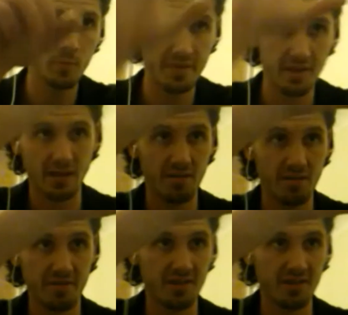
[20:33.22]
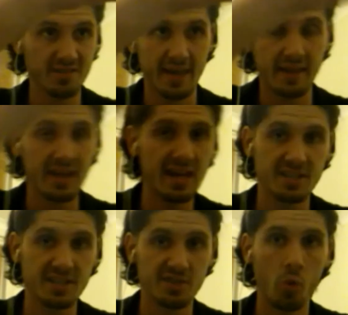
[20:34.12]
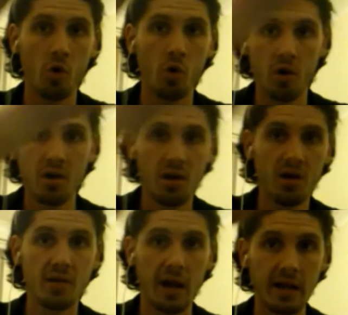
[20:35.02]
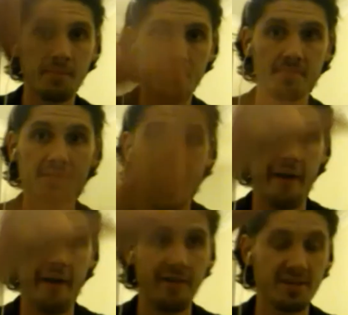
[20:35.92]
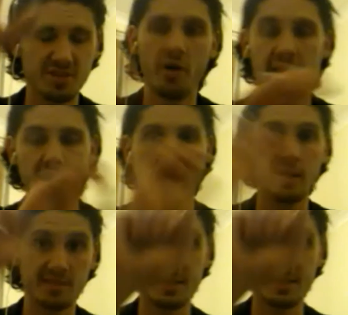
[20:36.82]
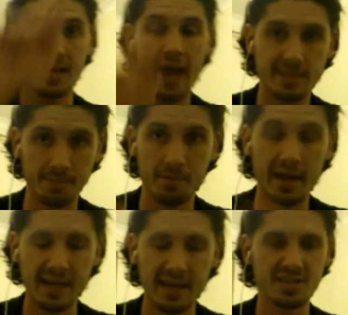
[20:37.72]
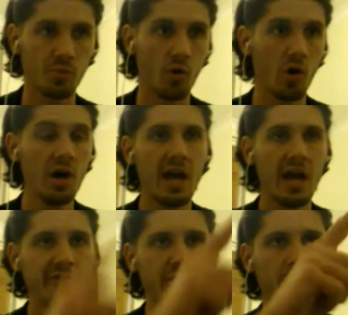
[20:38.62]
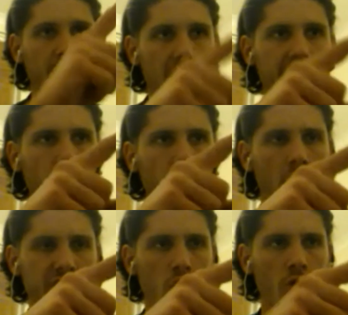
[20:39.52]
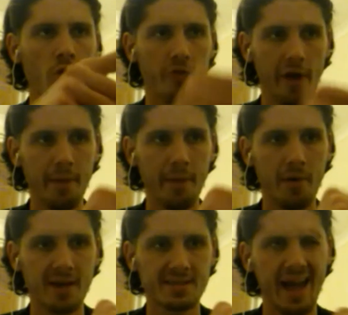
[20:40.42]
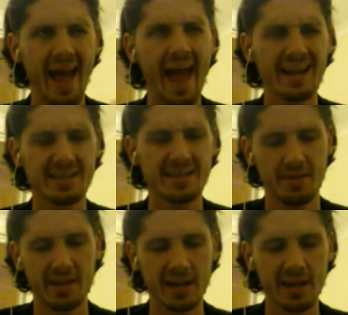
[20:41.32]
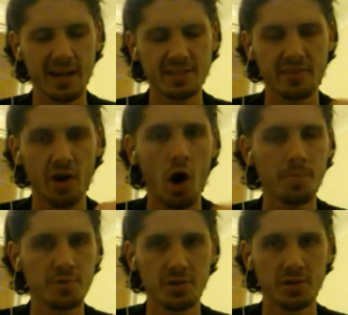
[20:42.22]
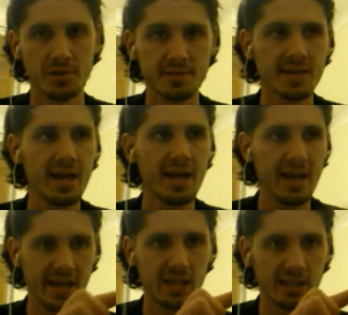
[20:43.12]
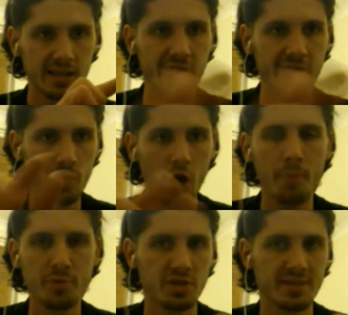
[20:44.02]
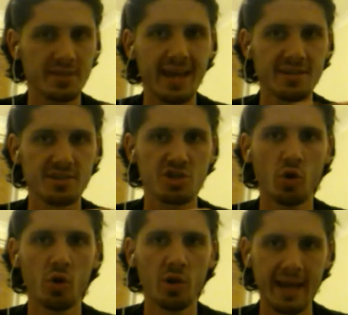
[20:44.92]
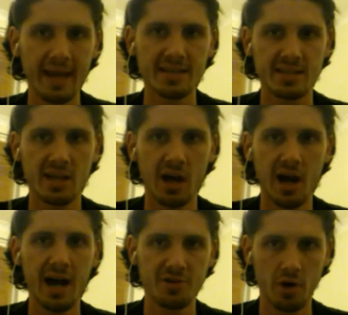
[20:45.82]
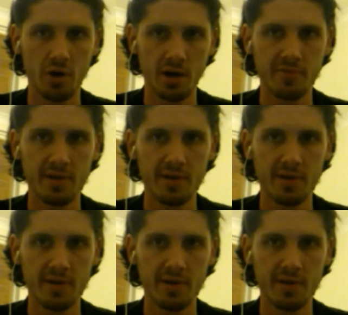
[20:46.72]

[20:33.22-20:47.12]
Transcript: with like say the Gears of War like characters on it, like to select to play Gears of War. If you hovered over it and pressed X, I think it is, for options, it'll give you the option to install it into your hard drive.